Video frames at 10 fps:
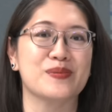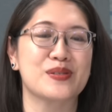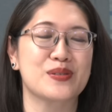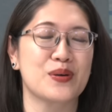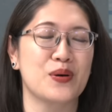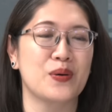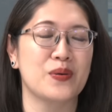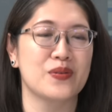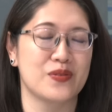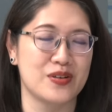So
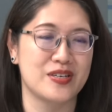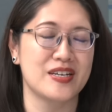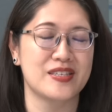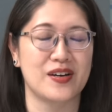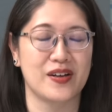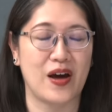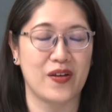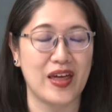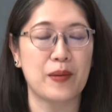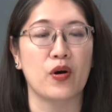just
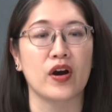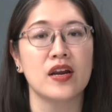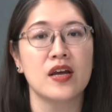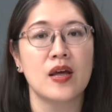on that point,